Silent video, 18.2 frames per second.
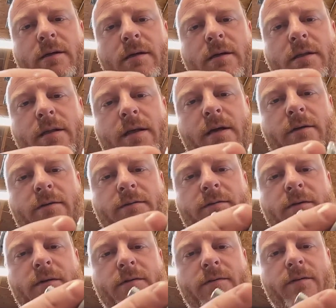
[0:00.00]
And that'll
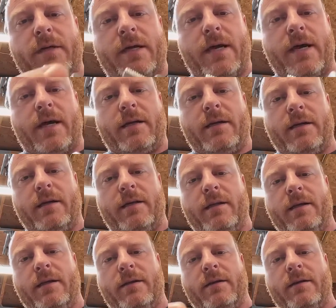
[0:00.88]
fit over that.
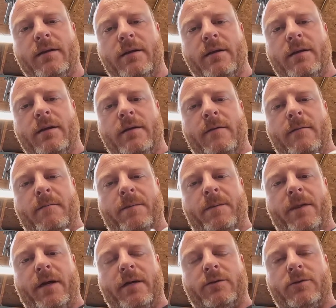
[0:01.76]
And then
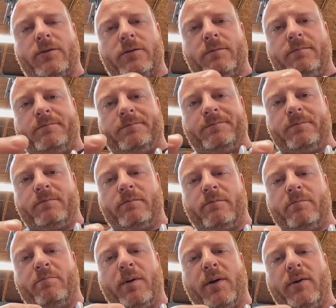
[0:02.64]
the actual
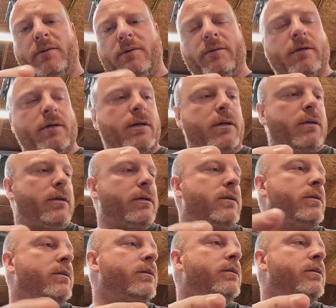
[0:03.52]
bolt or